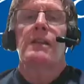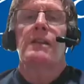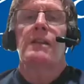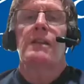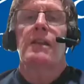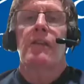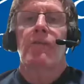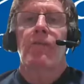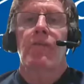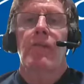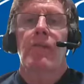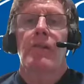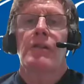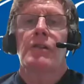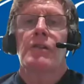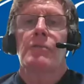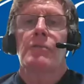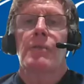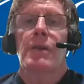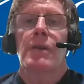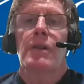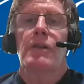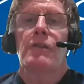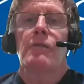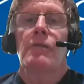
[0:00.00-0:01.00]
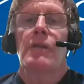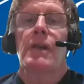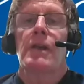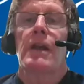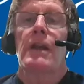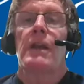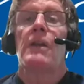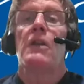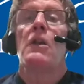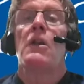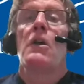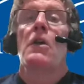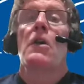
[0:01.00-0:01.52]
and difference
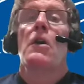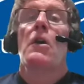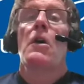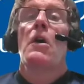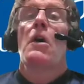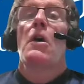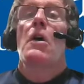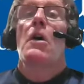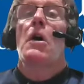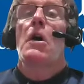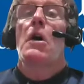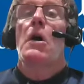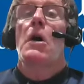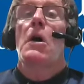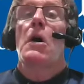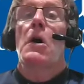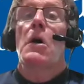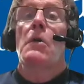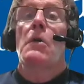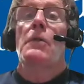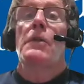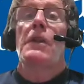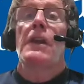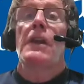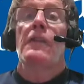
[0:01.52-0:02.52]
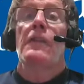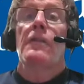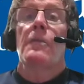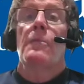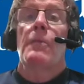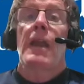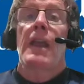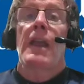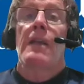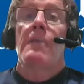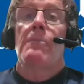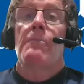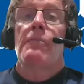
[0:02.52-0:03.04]
between owning
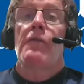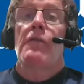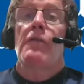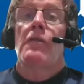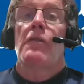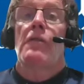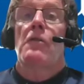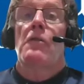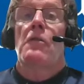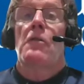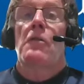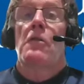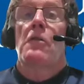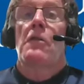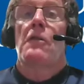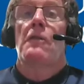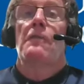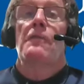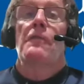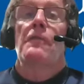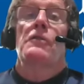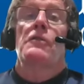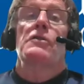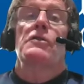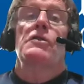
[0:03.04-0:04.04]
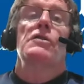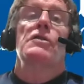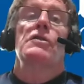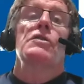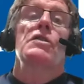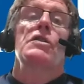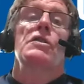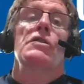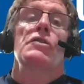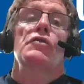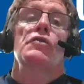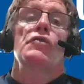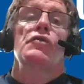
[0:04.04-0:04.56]
the paper versus
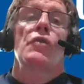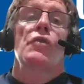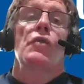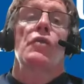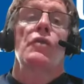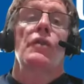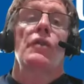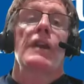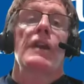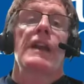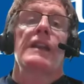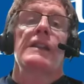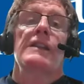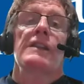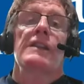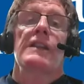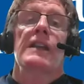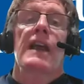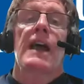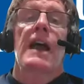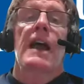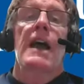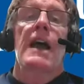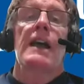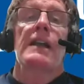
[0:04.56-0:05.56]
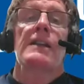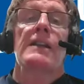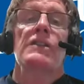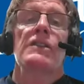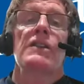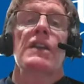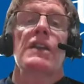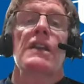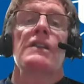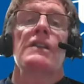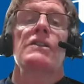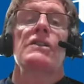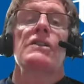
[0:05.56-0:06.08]
controlling its
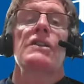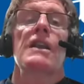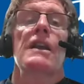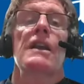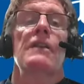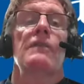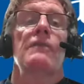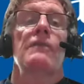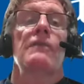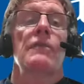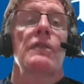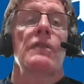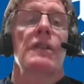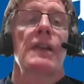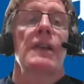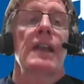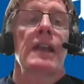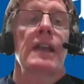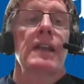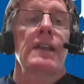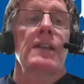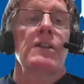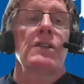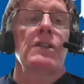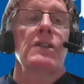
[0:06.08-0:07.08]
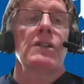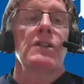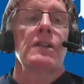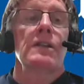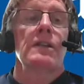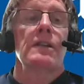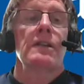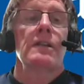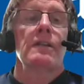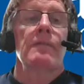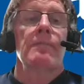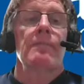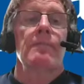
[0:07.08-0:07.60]
access and release.
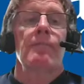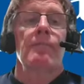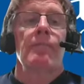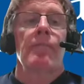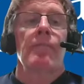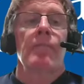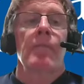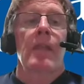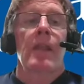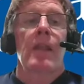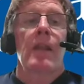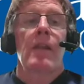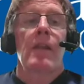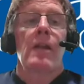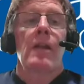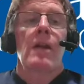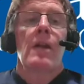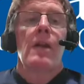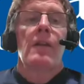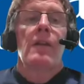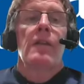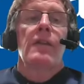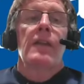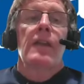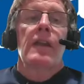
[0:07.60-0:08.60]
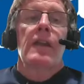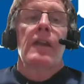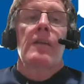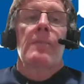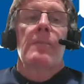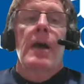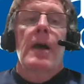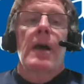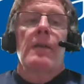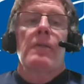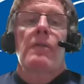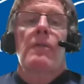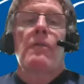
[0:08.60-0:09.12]
Think
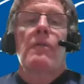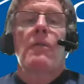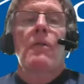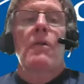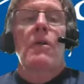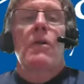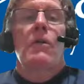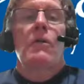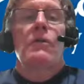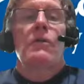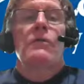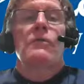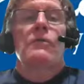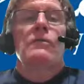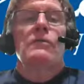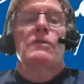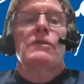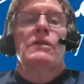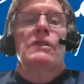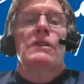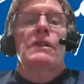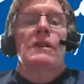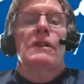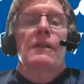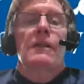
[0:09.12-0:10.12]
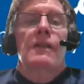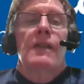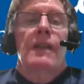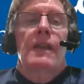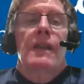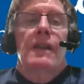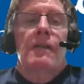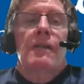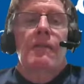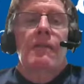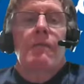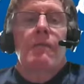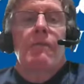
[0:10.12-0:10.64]
about who owns
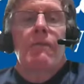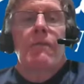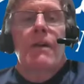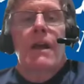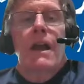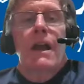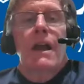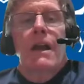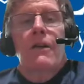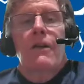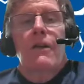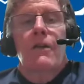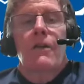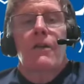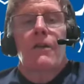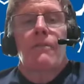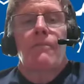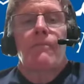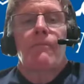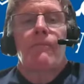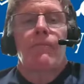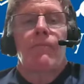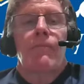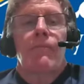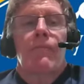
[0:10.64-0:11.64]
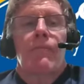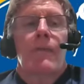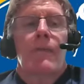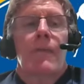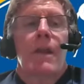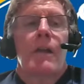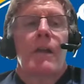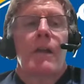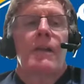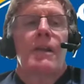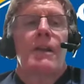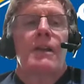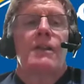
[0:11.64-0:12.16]
the record.
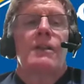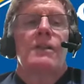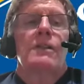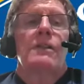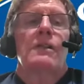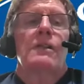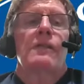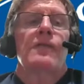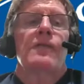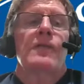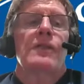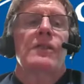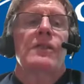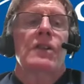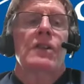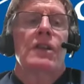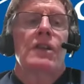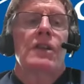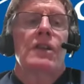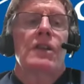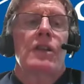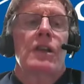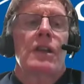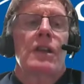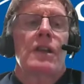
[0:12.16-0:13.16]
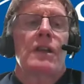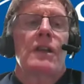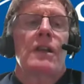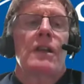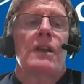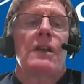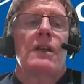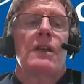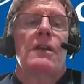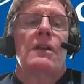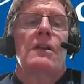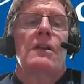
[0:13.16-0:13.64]
Does the physician?